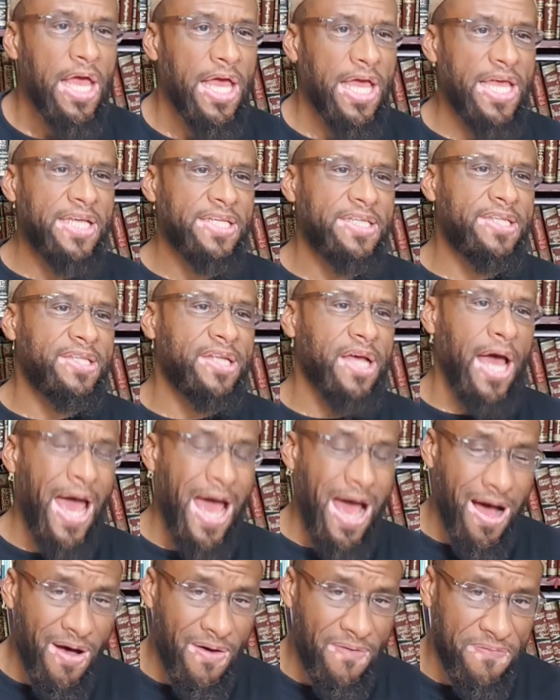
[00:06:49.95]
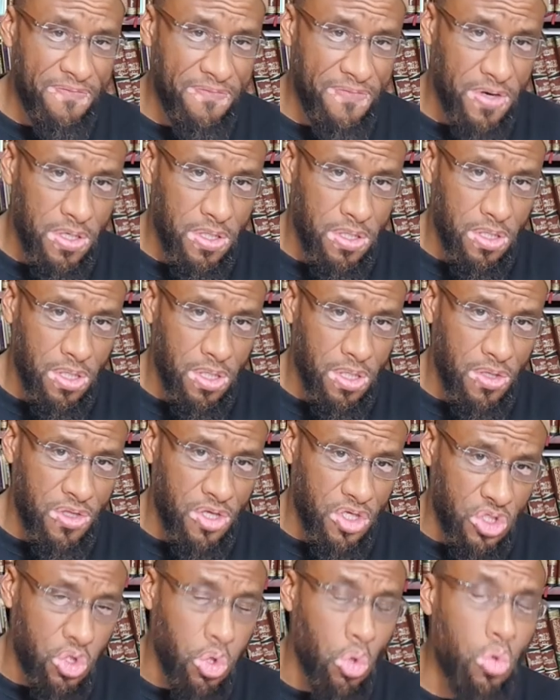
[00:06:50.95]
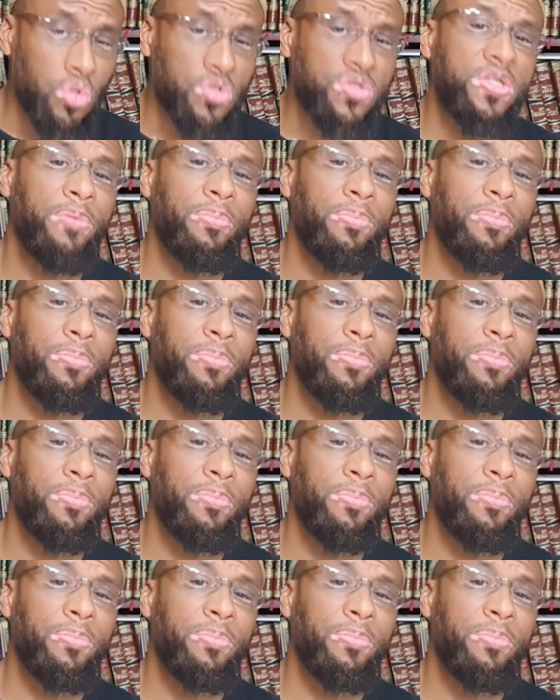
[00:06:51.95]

is to have the tools